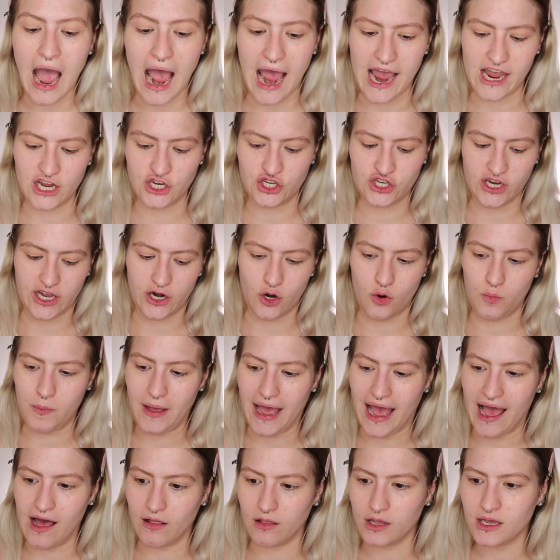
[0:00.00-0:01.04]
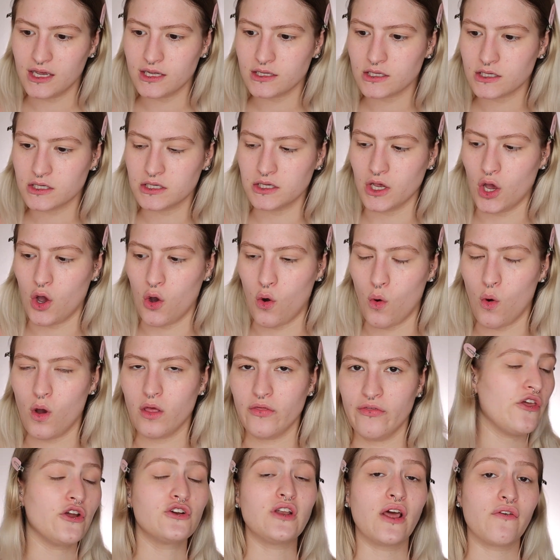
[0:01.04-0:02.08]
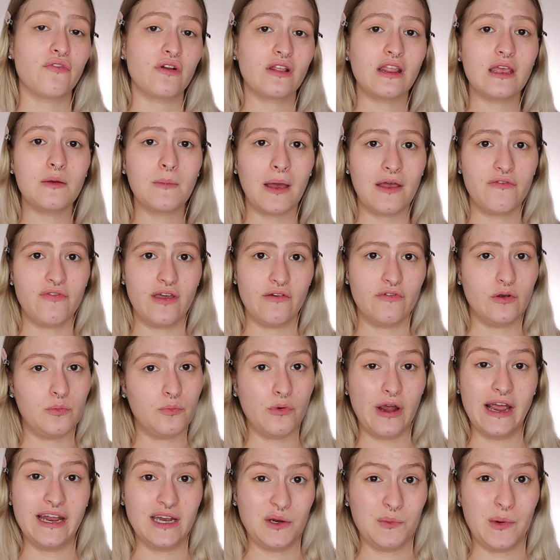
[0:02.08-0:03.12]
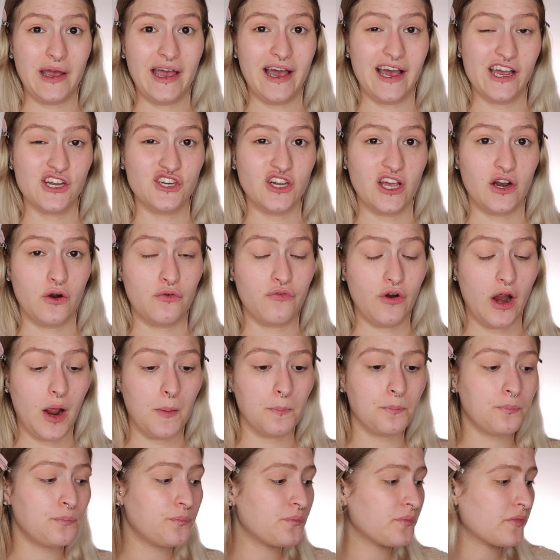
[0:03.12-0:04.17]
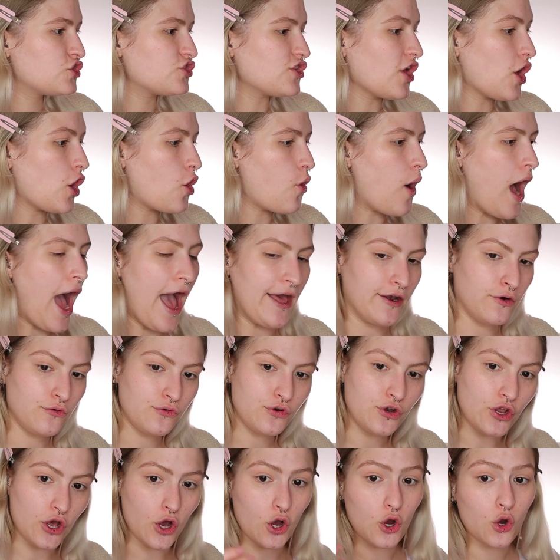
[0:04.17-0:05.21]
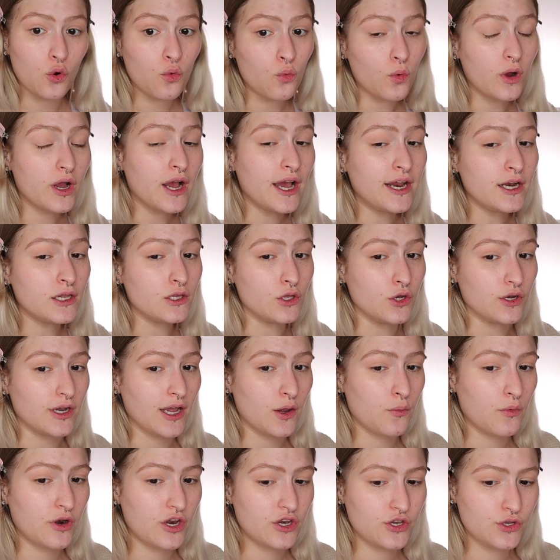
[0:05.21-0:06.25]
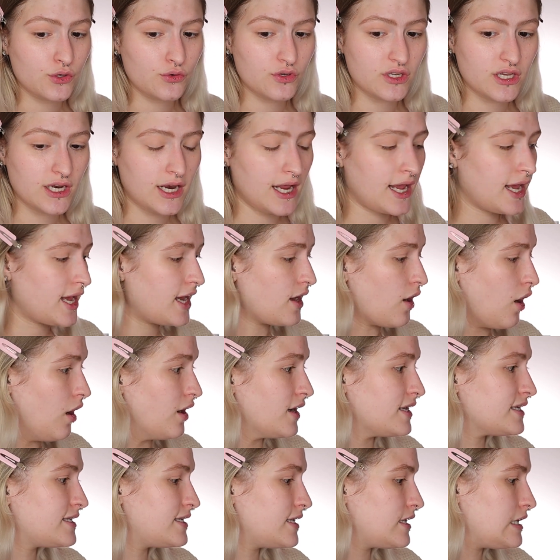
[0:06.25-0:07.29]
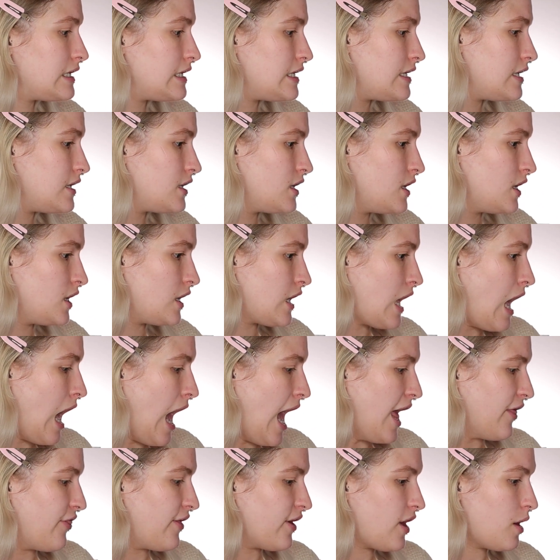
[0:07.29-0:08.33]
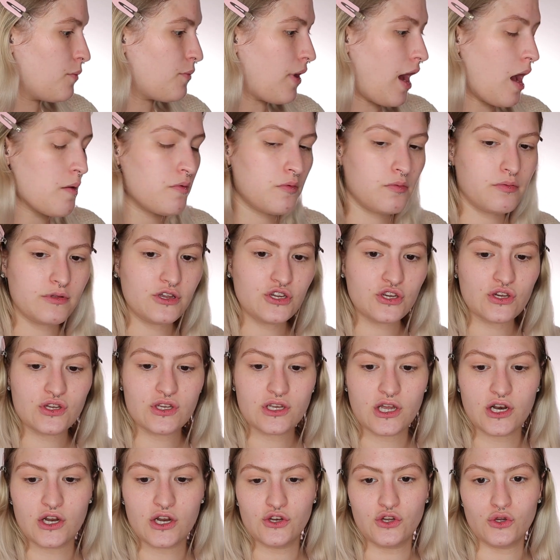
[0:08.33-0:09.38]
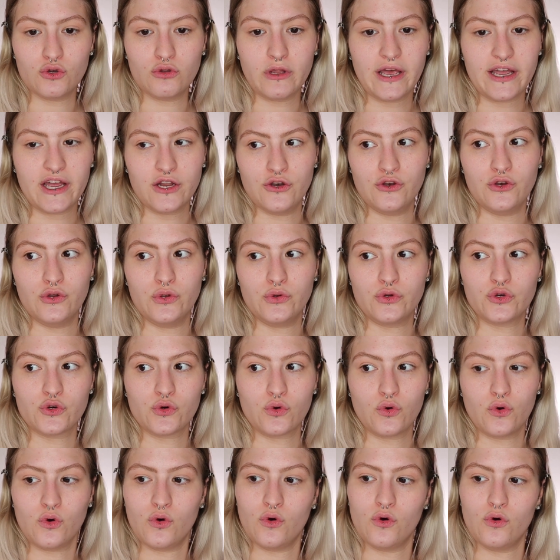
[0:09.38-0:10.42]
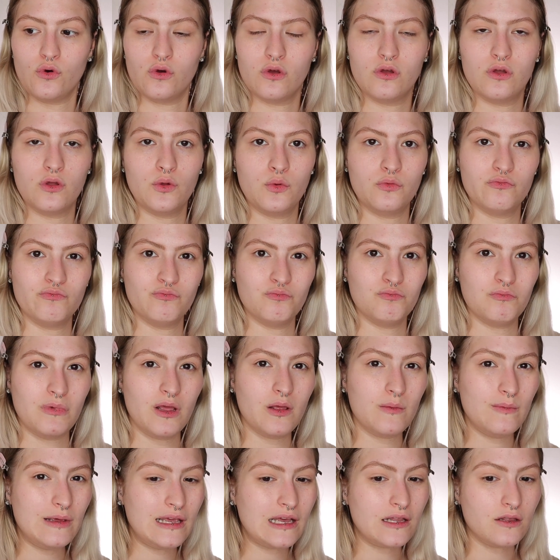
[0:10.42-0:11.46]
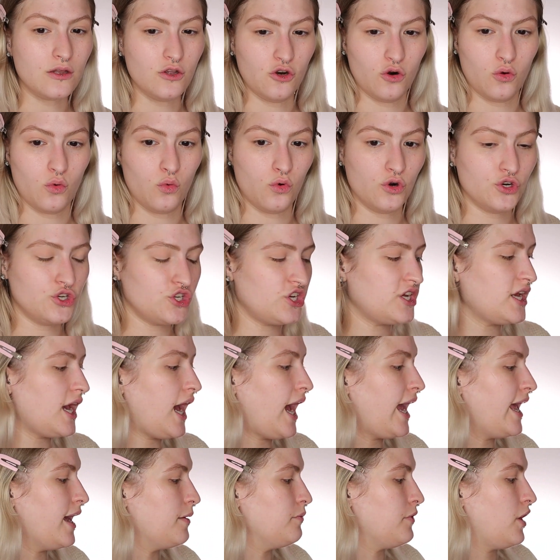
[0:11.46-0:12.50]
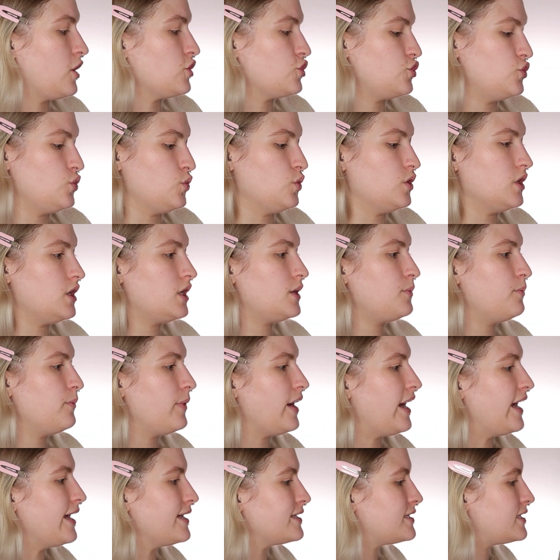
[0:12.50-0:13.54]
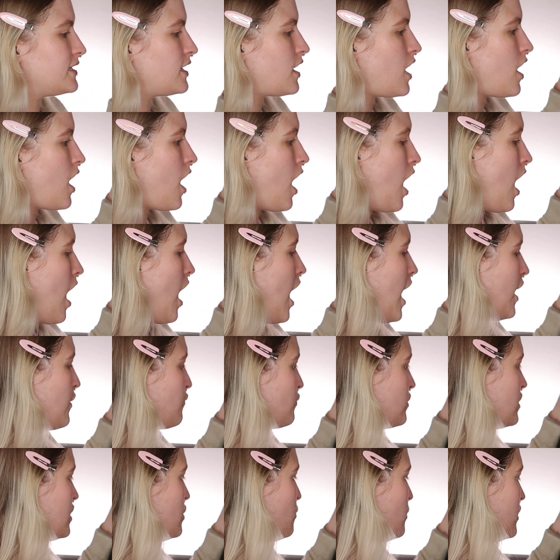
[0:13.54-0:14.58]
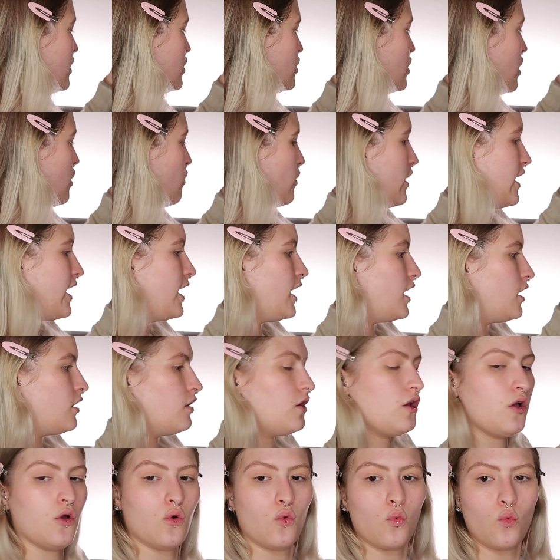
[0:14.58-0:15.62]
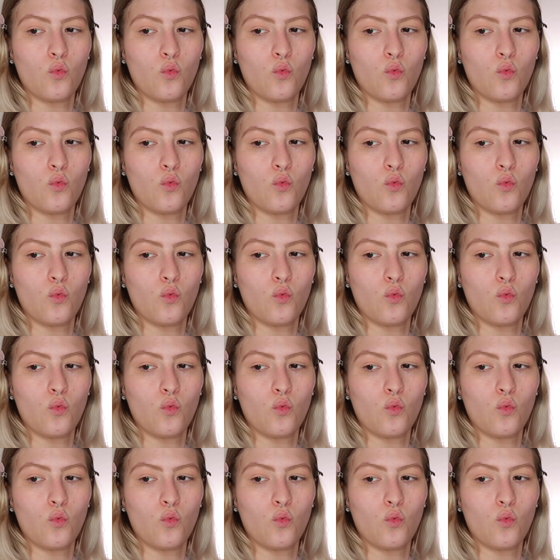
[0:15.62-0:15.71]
eyeshadow palettes, so they're definitely my favorite brand to buy eyeshadow from. So I don't know what kind of look I want to do today, honestly. I think I'm probably just do like a neutral, maybe a little orangey eye, I'm not sure, but I really want to go in